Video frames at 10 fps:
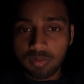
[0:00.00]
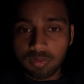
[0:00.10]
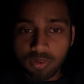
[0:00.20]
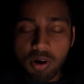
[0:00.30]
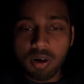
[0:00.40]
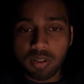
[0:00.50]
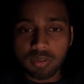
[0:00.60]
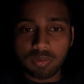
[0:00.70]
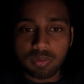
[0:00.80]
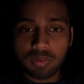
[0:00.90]
thought,
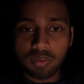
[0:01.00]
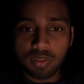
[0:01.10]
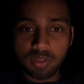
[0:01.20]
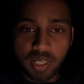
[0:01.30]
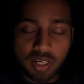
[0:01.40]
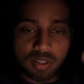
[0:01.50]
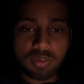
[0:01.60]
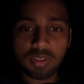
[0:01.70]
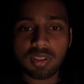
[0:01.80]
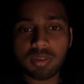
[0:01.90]
let
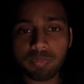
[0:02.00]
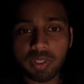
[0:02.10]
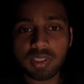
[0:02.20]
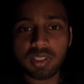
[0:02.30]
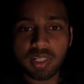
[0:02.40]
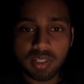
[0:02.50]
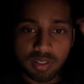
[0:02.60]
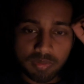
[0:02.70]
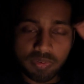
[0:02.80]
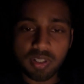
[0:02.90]
alone the sympathy,
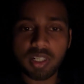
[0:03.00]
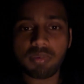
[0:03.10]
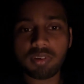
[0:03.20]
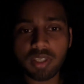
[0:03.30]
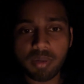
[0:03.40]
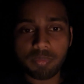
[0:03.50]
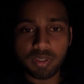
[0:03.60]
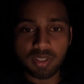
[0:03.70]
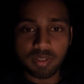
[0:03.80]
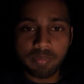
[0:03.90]
and forget about the
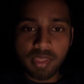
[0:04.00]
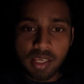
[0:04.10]
empathy